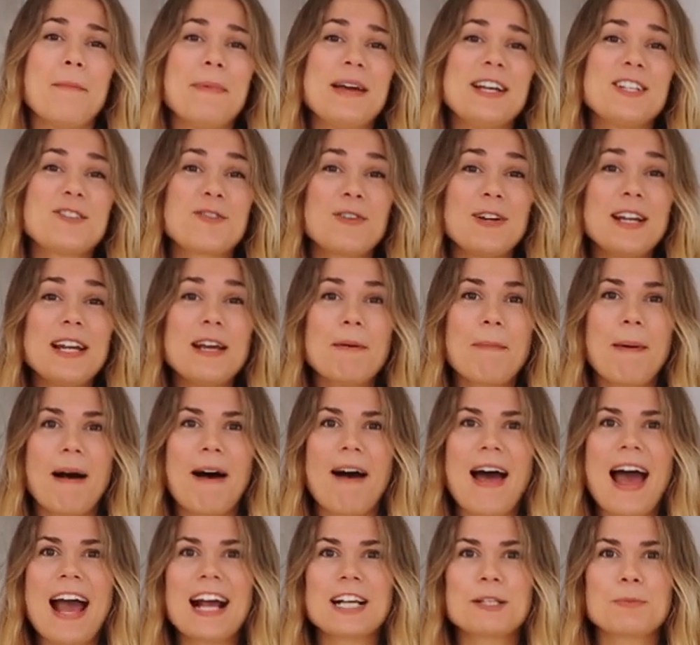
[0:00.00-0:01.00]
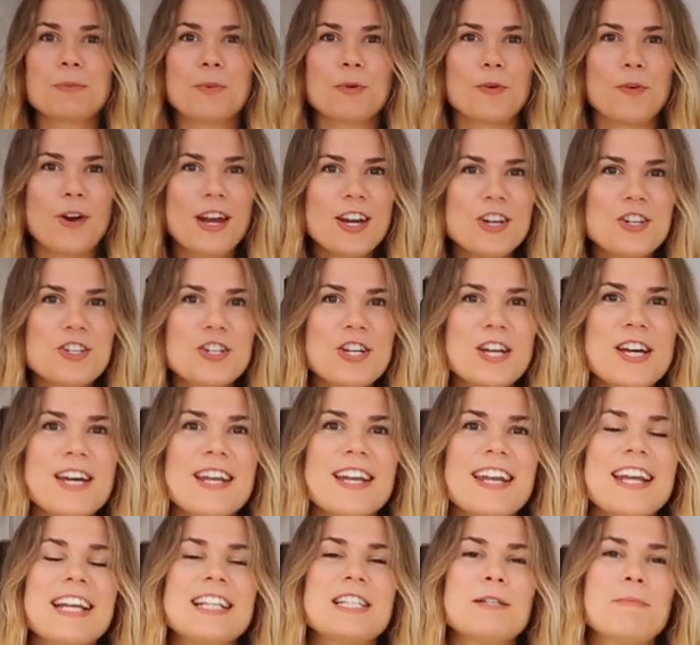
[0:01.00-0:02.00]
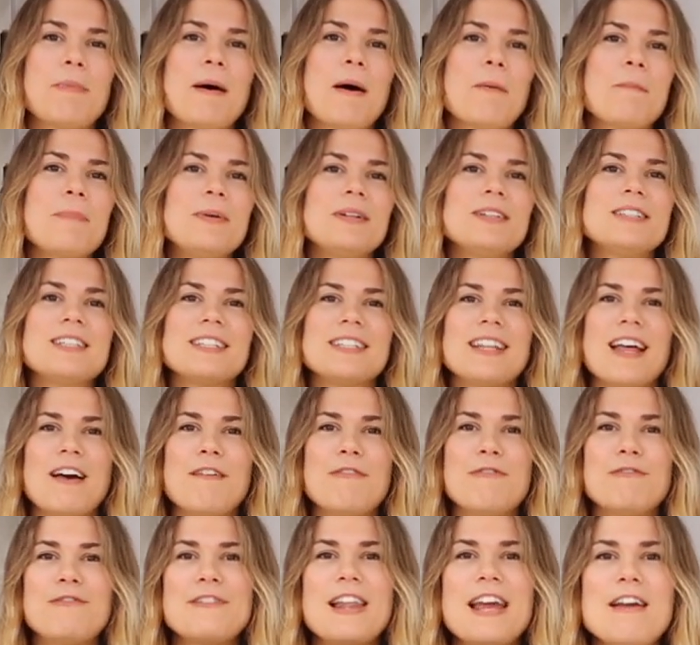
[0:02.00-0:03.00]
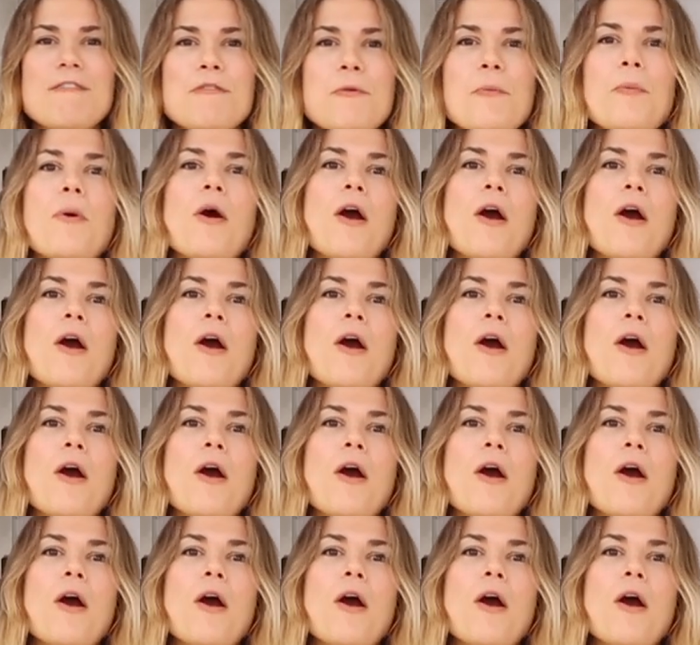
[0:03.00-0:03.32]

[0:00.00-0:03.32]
It's really about exploration. It's about building their flavor